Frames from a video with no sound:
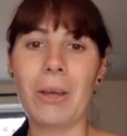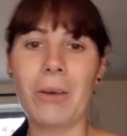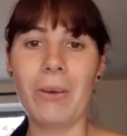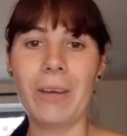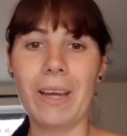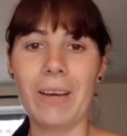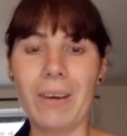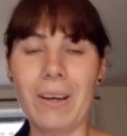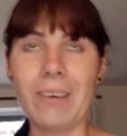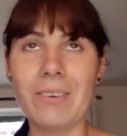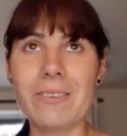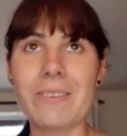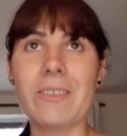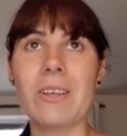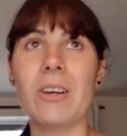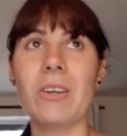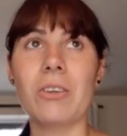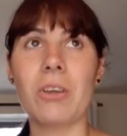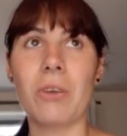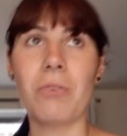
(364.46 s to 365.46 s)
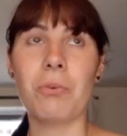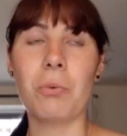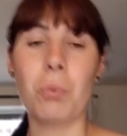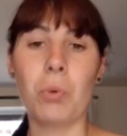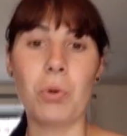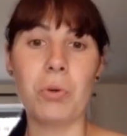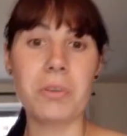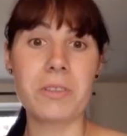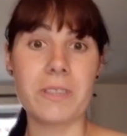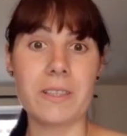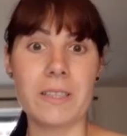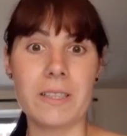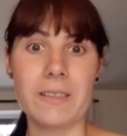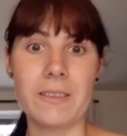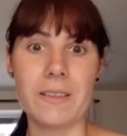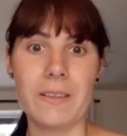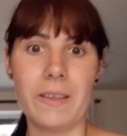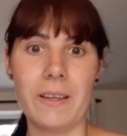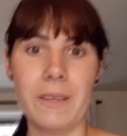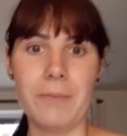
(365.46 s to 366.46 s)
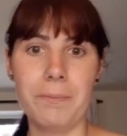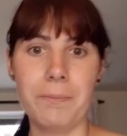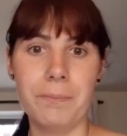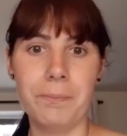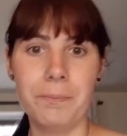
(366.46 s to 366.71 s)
going out outside, going for walks and things like that.